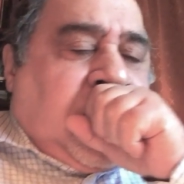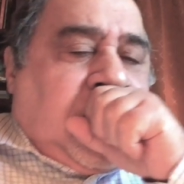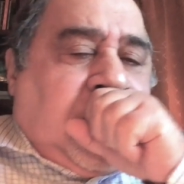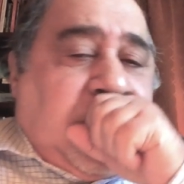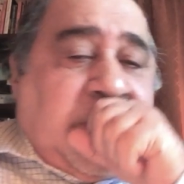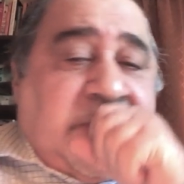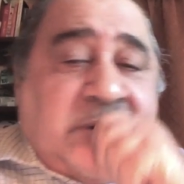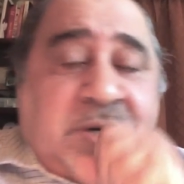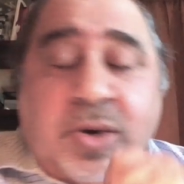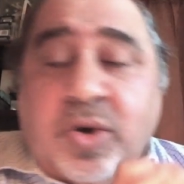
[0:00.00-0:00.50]

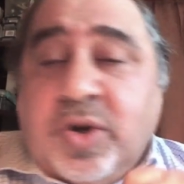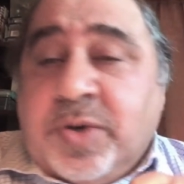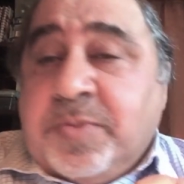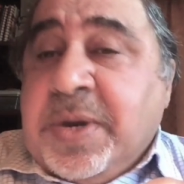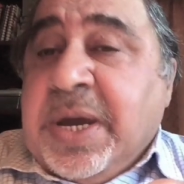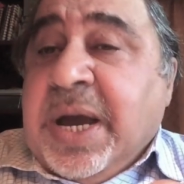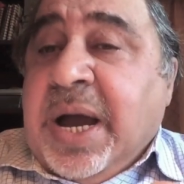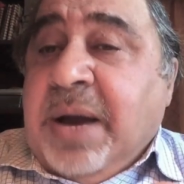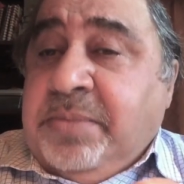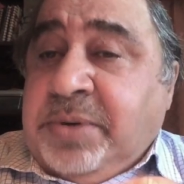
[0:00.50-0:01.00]
Excuse
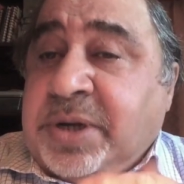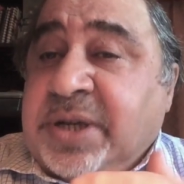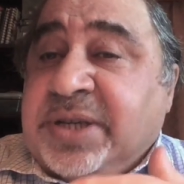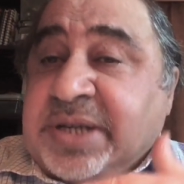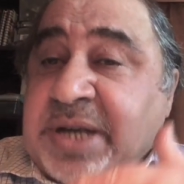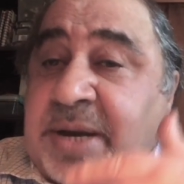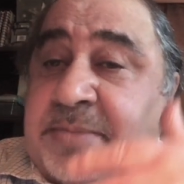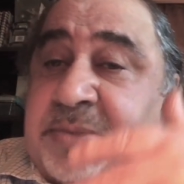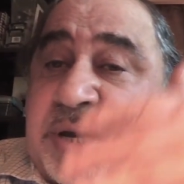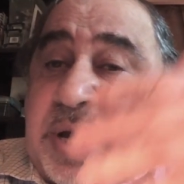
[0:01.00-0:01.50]
me, I'm just
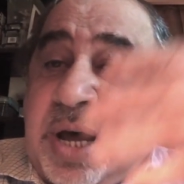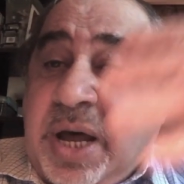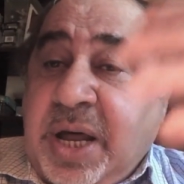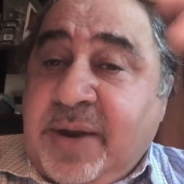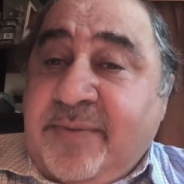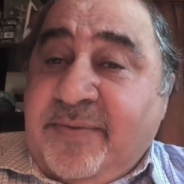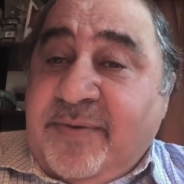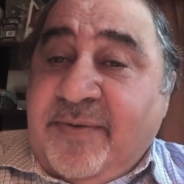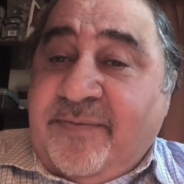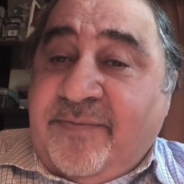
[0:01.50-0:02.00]
coming
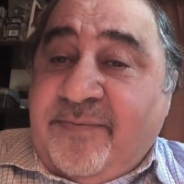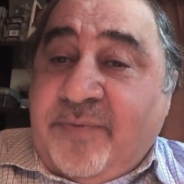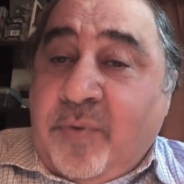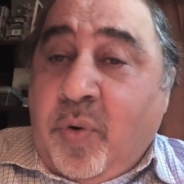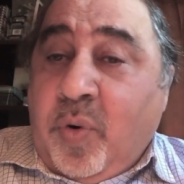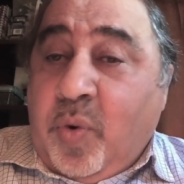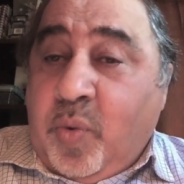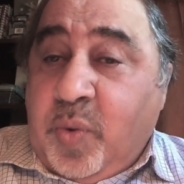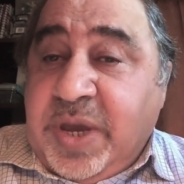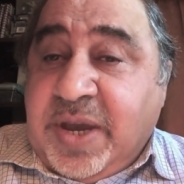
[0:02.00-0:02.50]
out of a
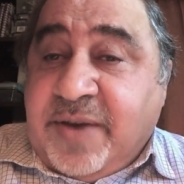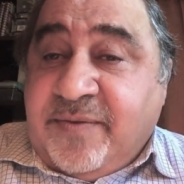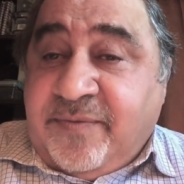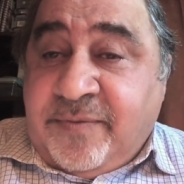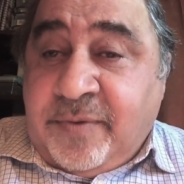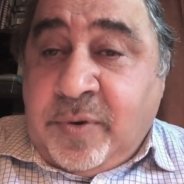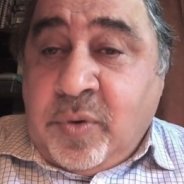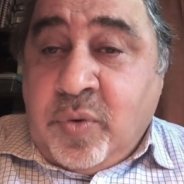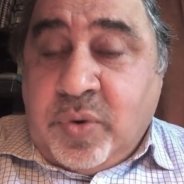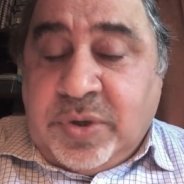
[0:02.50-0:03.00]
4-week
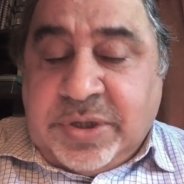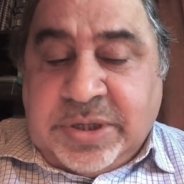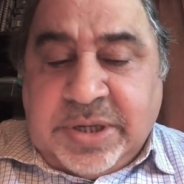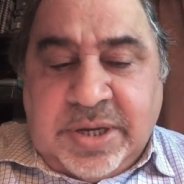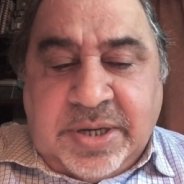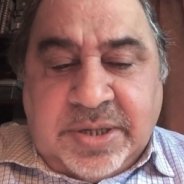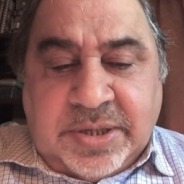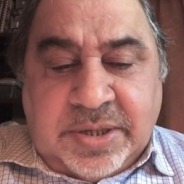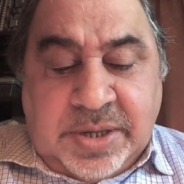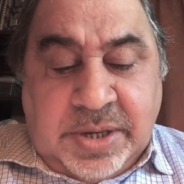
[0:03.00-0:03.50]
flu
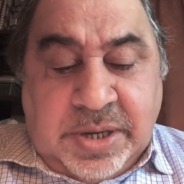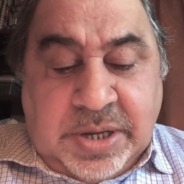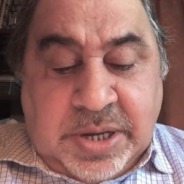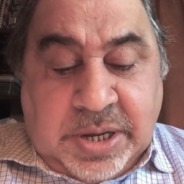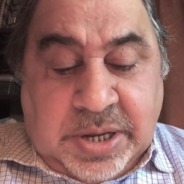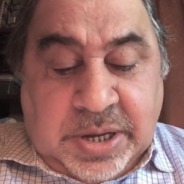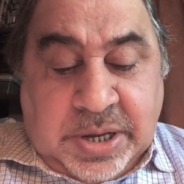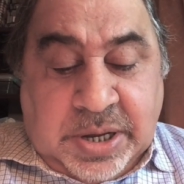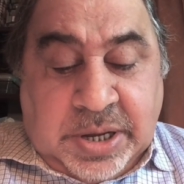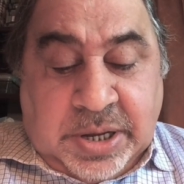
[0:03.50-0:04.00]
season,
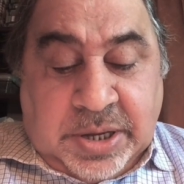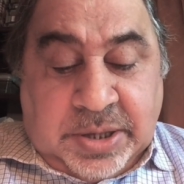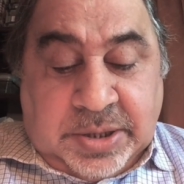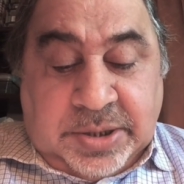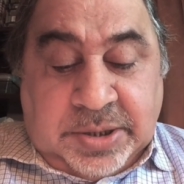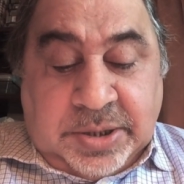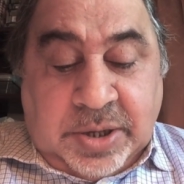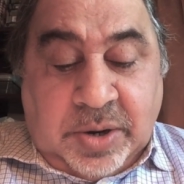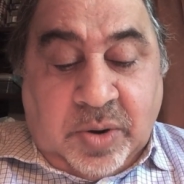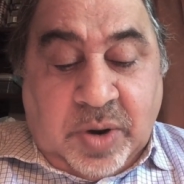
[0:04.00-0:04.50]

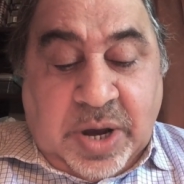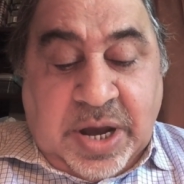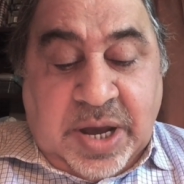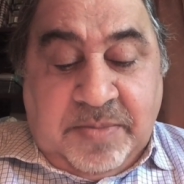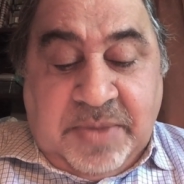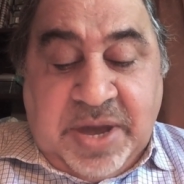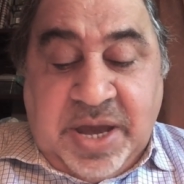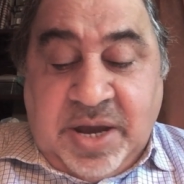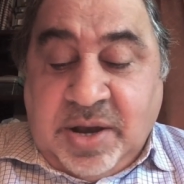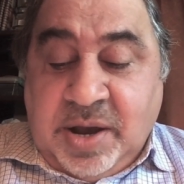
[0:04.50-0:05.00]
so I
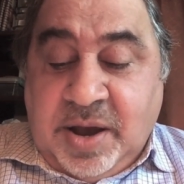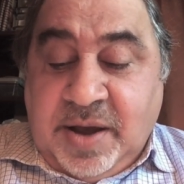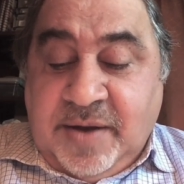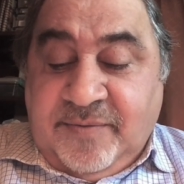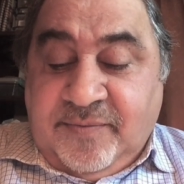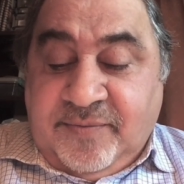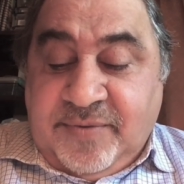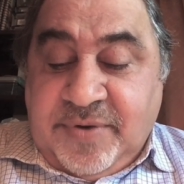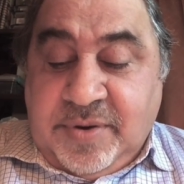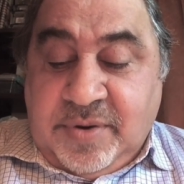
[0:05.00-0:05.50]
may
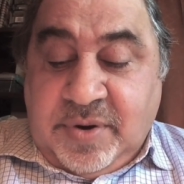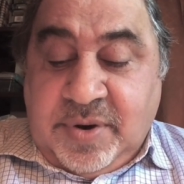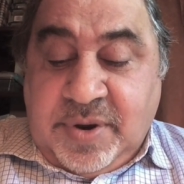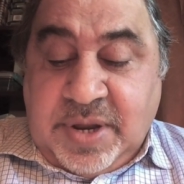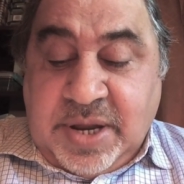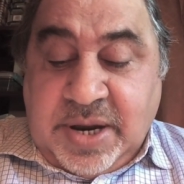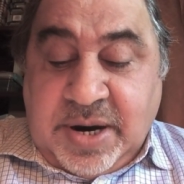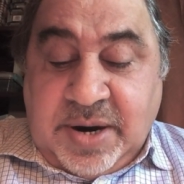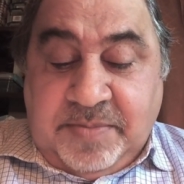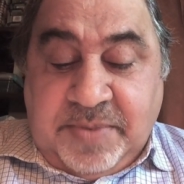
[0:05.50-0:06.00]
cough here and
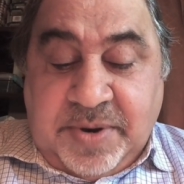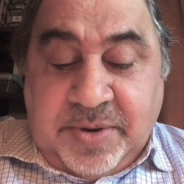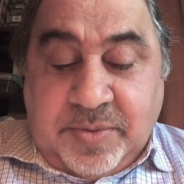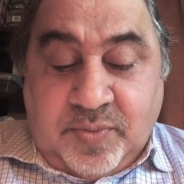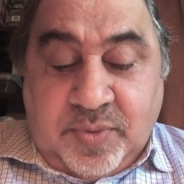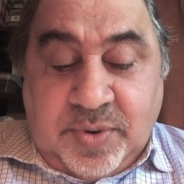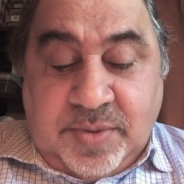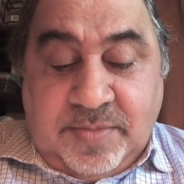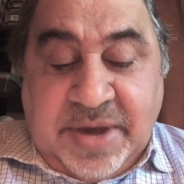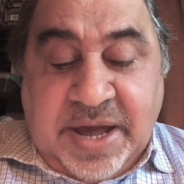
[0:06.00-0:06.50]
there, but
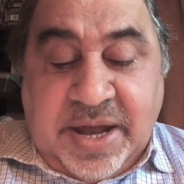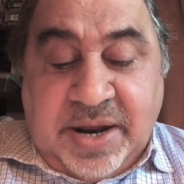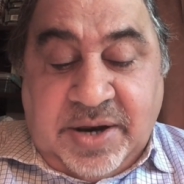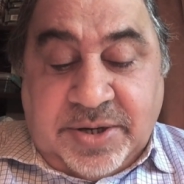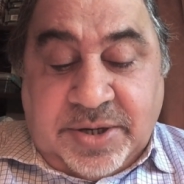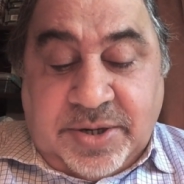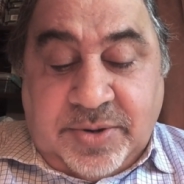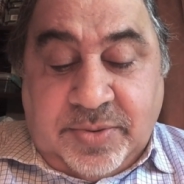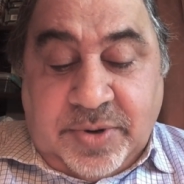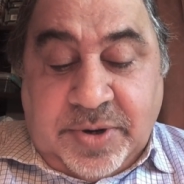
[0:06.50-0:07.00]
we'll manage
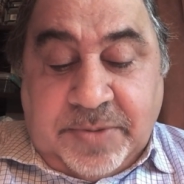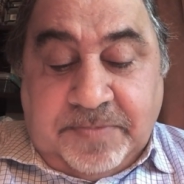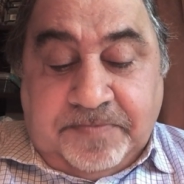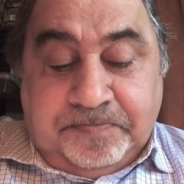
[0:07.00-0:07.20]
through it.